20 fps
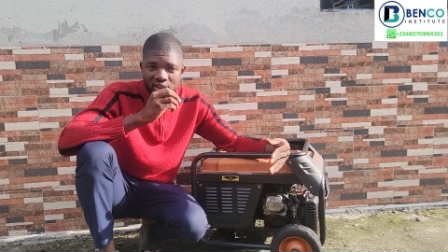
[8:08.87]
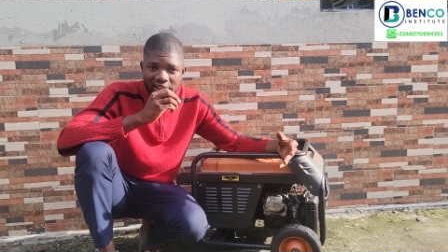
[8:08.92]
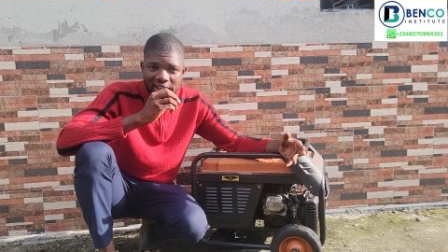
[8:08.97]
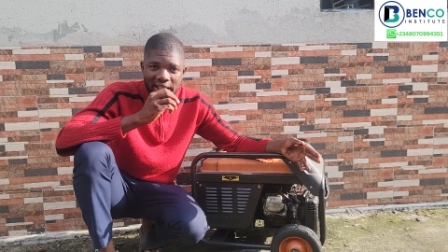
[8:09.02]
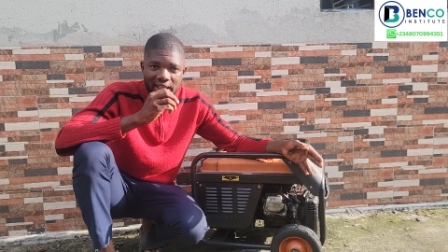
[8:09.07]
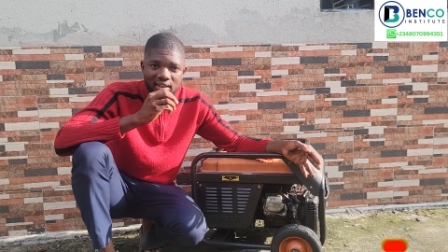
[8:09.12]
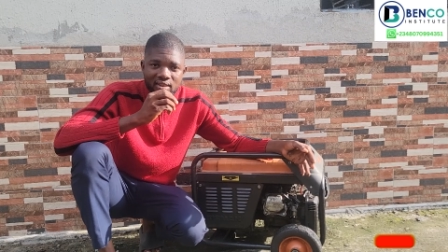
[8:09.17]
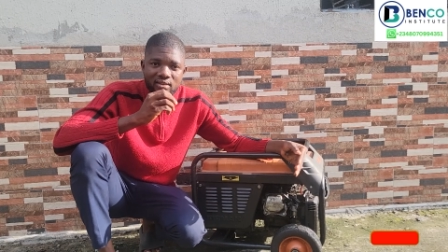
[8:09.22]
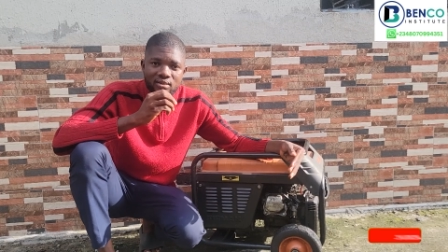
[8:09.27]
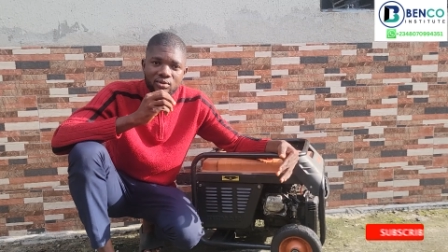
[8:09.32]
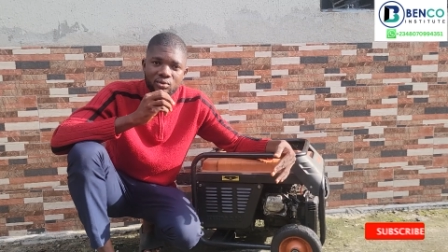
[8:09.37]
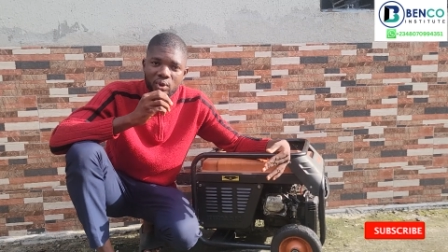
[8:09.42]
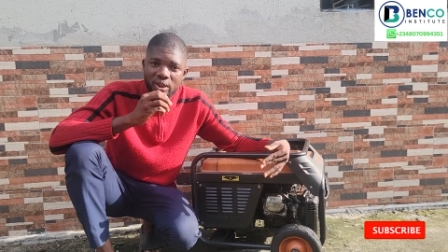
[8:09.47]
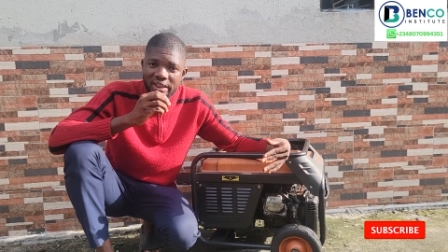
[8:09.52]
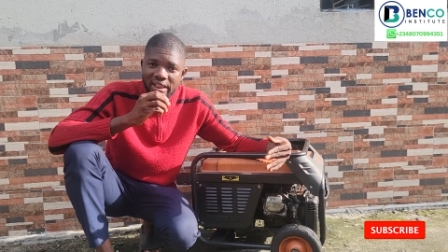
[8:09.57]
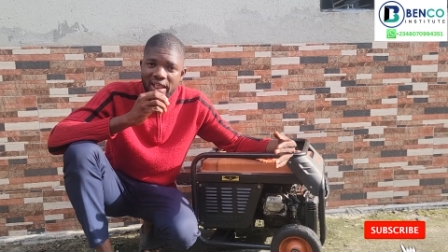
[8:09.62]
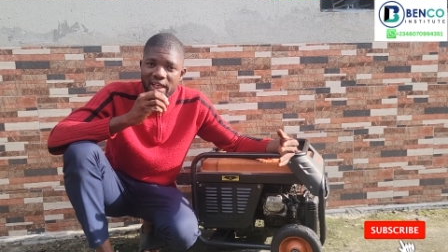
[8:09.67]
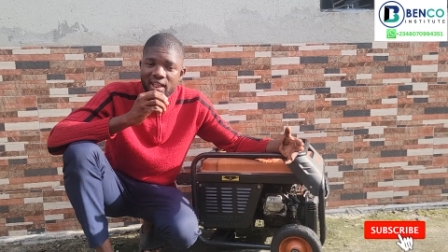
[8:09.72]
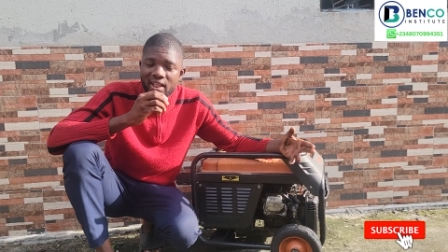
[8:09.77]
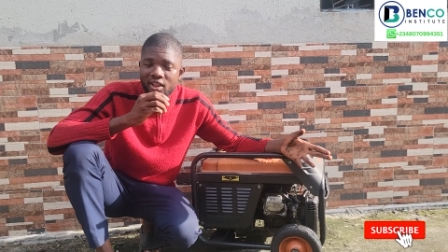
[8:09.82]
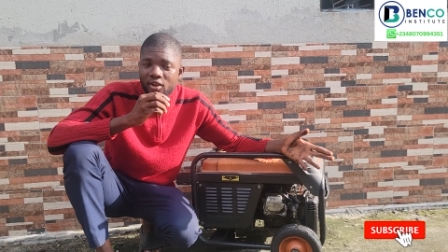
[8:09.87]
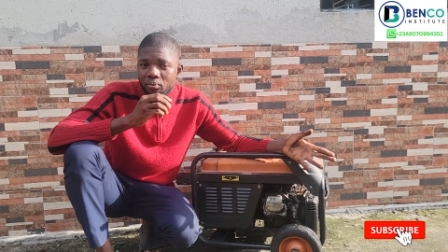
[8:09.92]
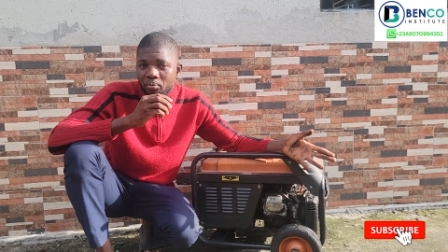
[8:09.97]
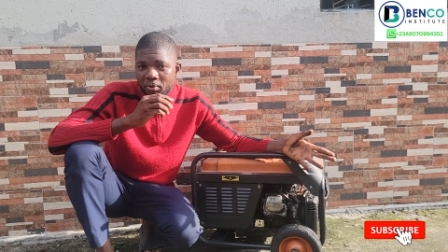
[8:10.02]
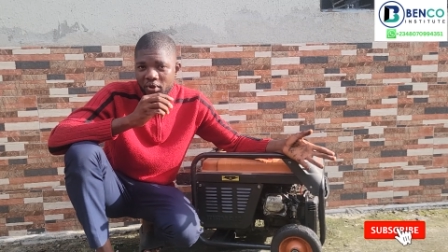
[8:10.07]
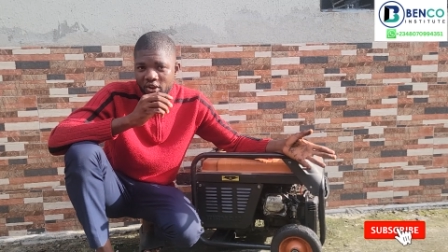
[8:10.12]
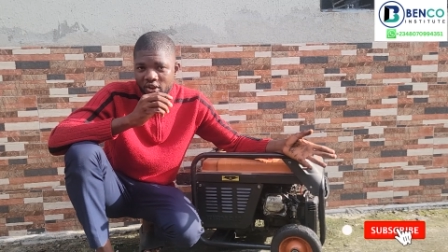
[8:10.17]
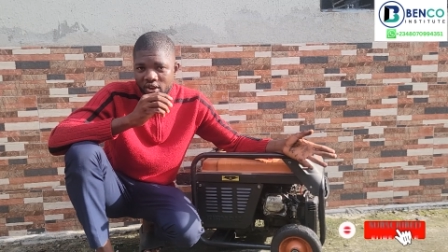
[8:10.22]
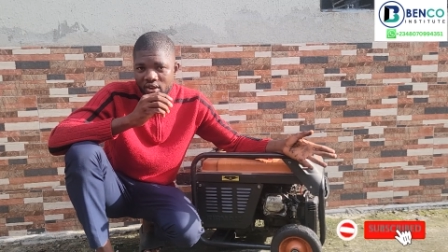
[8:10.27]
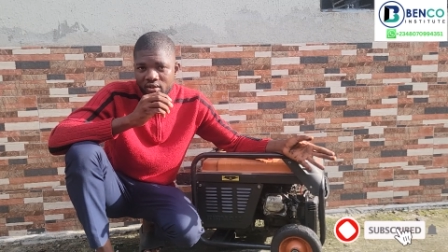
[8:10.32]
gas, whether
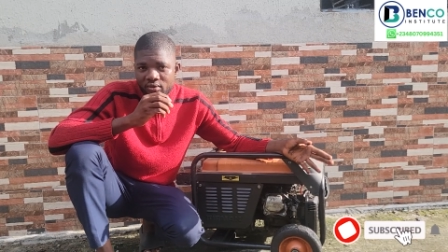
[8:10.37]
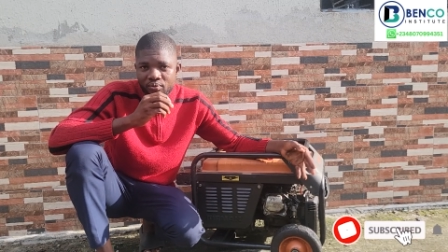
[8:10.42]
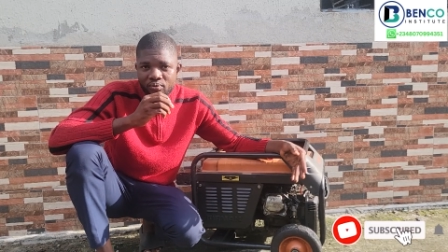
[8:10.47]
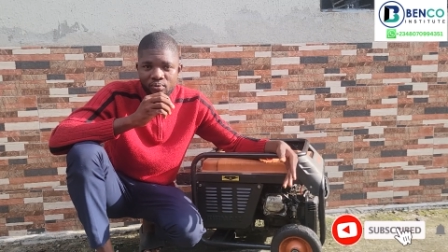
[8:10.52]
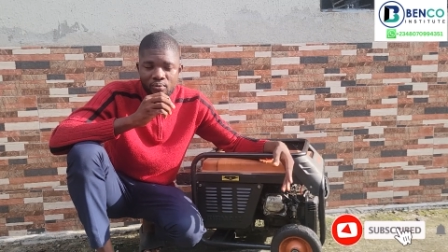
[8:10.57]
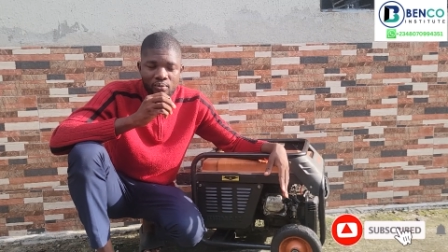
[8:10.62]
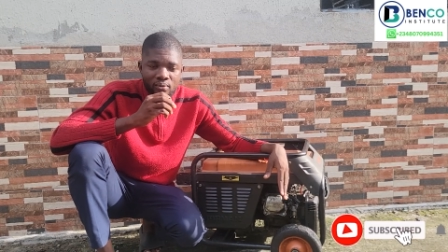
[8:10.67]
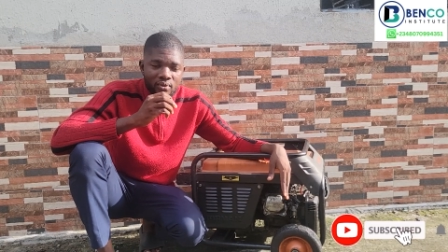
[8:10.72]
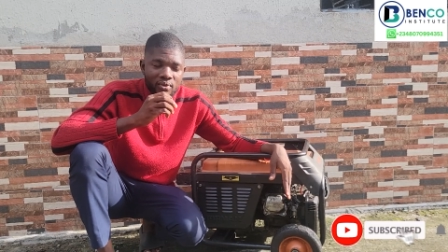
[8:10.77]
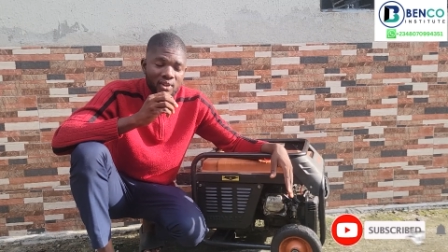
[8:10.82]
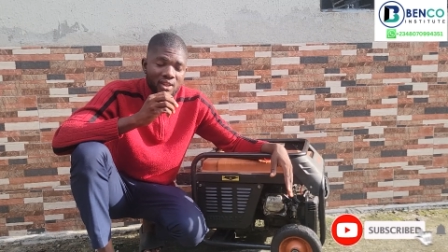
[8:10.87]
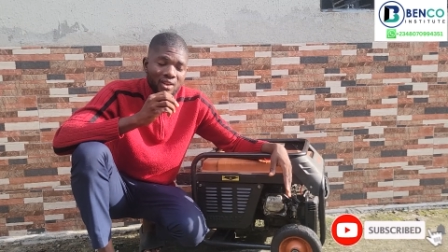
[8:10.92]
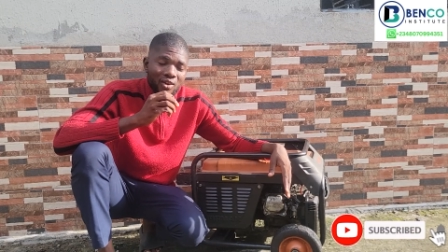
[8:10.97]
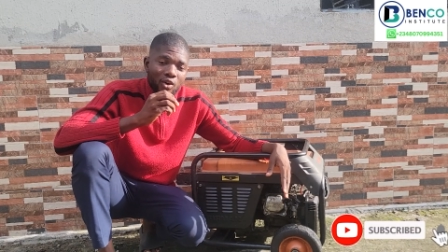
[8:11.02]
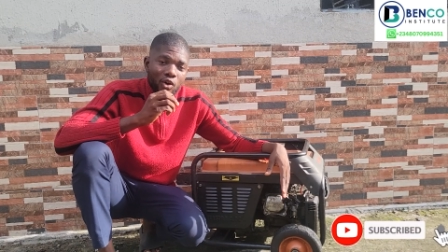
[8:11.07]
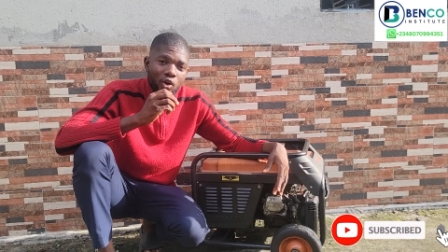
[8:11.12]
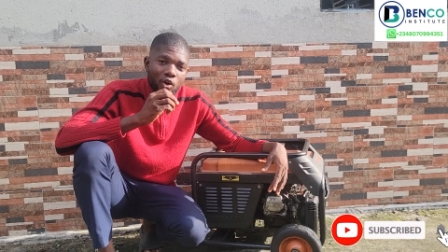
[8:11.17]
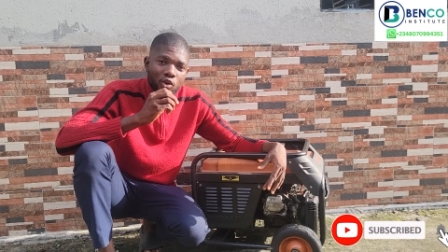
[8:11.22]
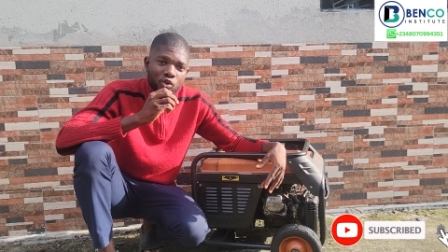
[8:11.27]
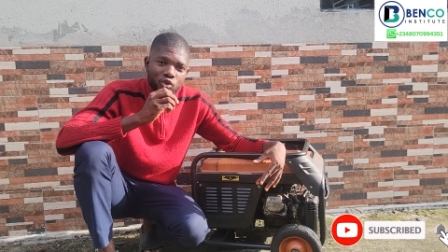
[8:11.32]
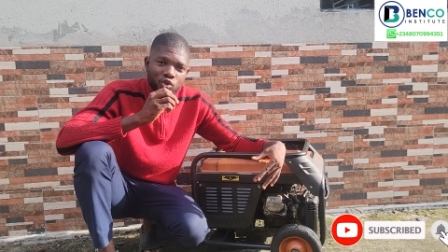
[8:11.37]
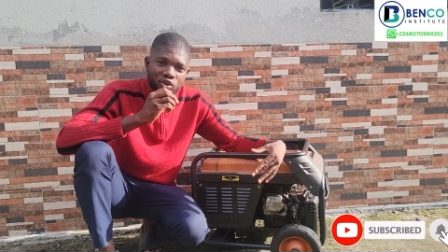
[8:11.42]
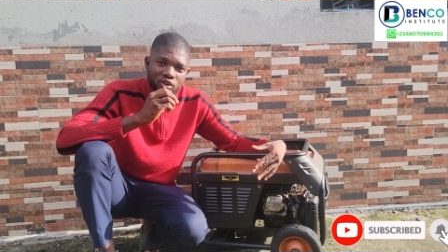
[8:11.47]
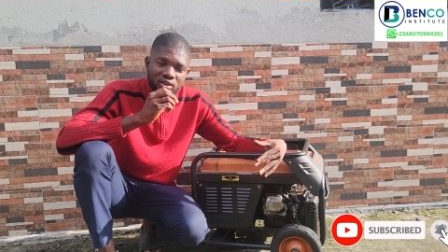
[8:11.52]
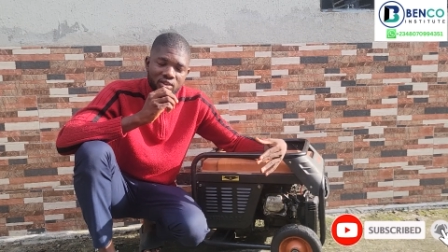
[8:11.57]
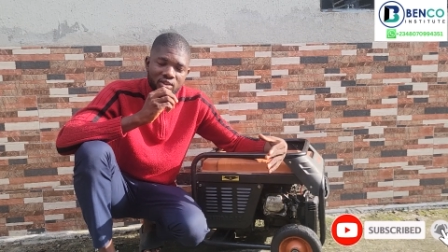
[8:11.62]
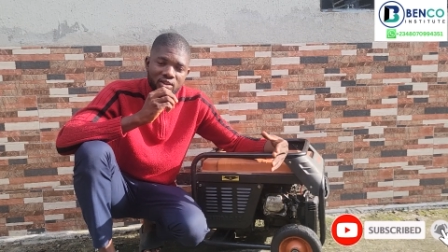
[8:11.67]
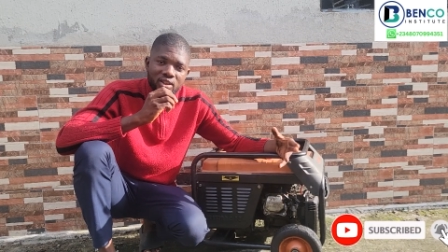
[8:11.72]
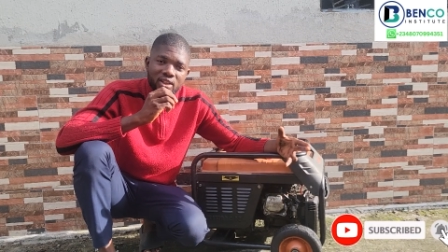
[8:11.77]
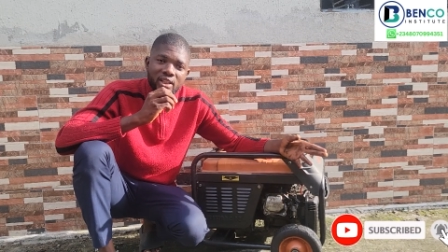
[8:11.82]
LPG or
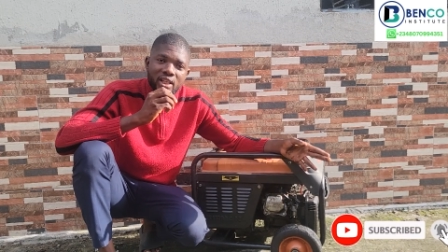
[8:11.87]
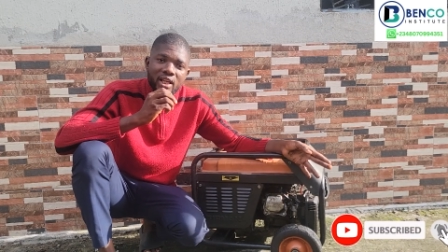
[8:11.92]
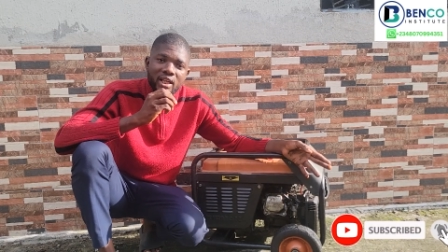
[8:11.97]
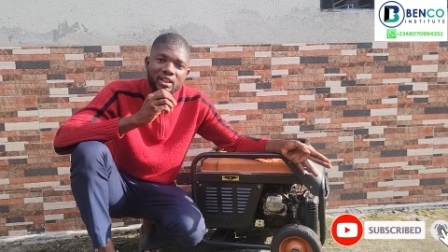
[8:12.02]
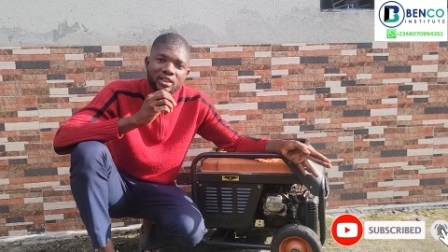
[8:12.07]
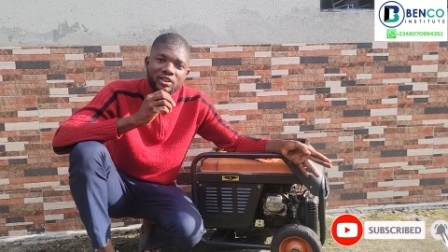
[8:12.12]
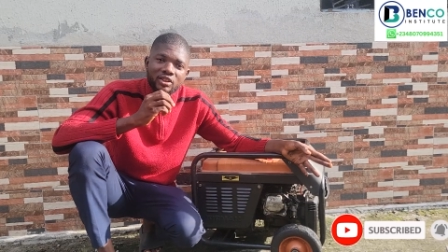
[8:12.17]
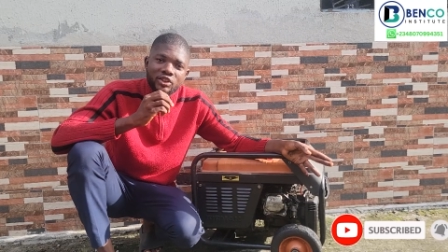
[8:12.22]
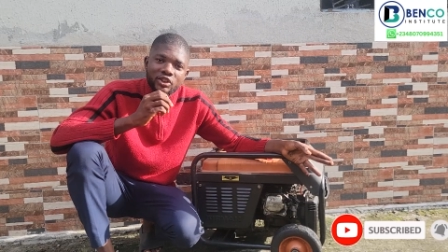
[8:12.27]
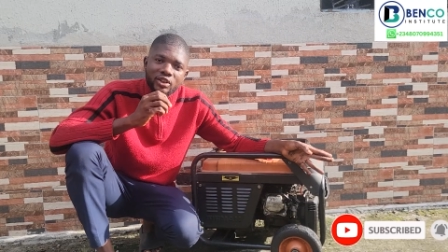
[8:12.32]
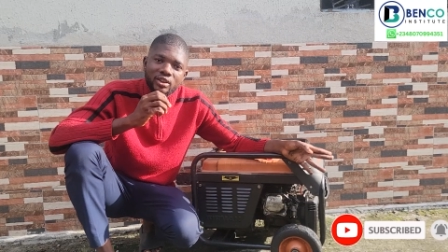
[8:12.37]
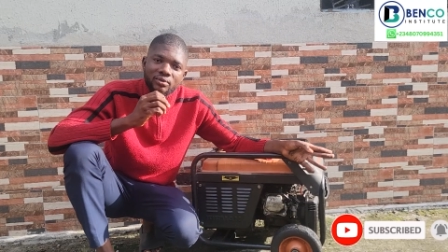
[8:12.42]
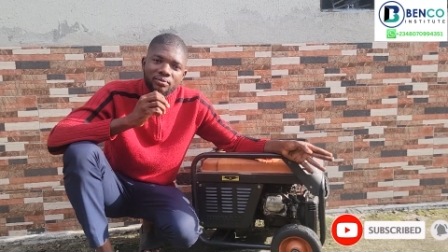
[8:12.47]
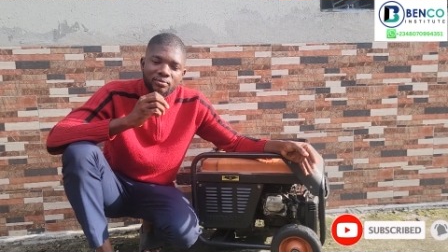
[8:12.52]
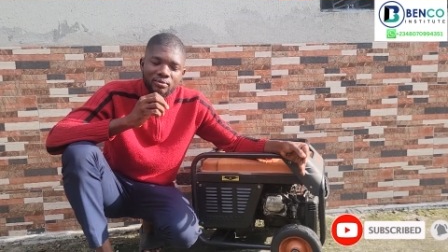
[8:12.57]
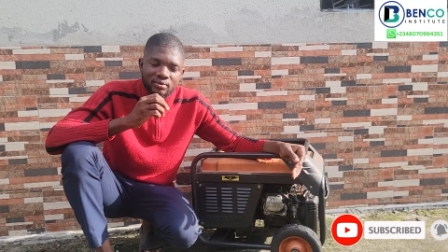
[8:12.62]
CNG.